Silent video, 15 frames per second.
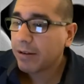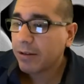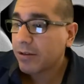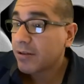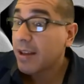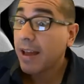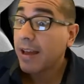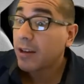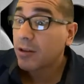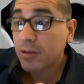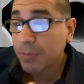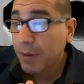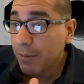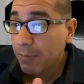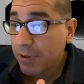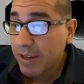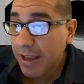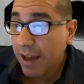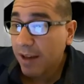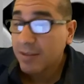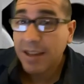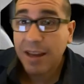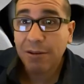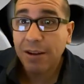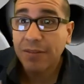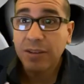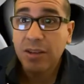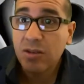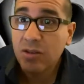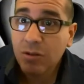There's not extra paper towels. I don't have
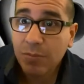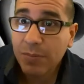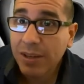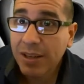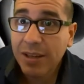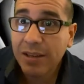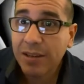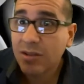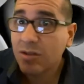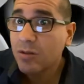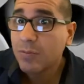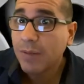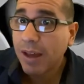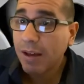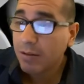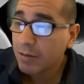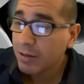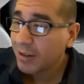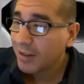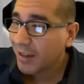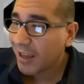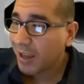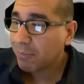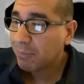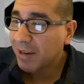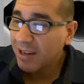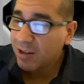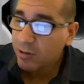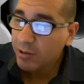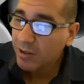to zoom in and zoom out and
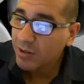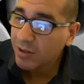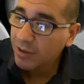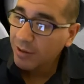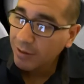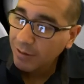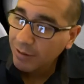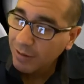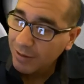play tricks with you.